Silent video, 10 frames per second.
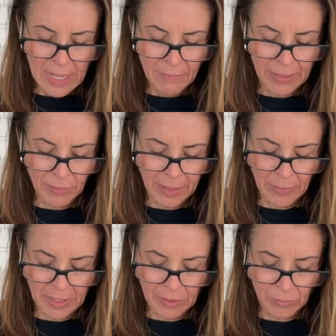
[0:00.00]
my
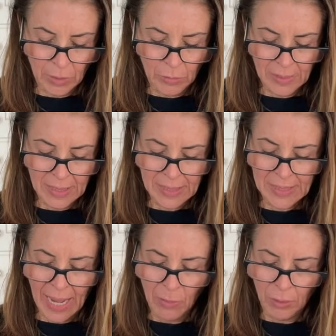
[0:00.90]
grandmother wrote,
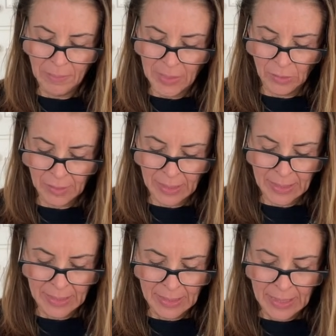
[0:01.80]
sour
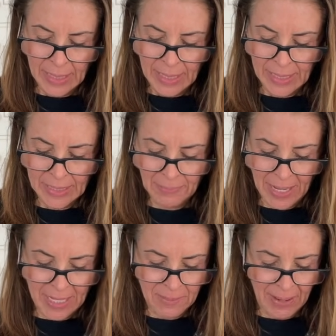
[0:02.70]
milk is
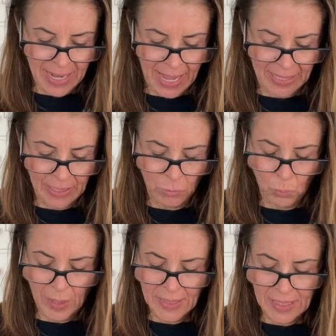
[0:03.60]
made by adding
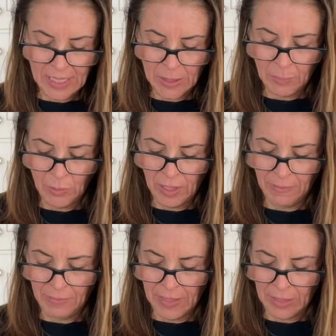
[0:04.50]
1 teaspoon
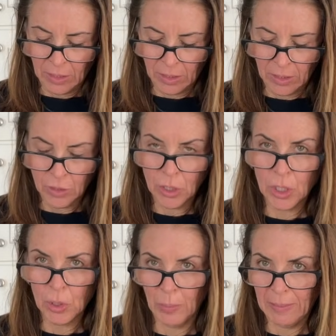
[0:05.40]
of vinegar to
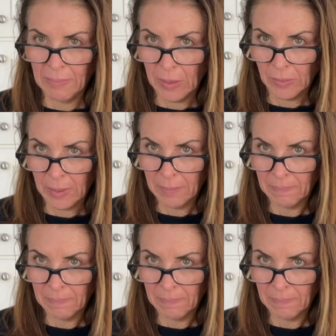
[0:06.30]
sweet milk.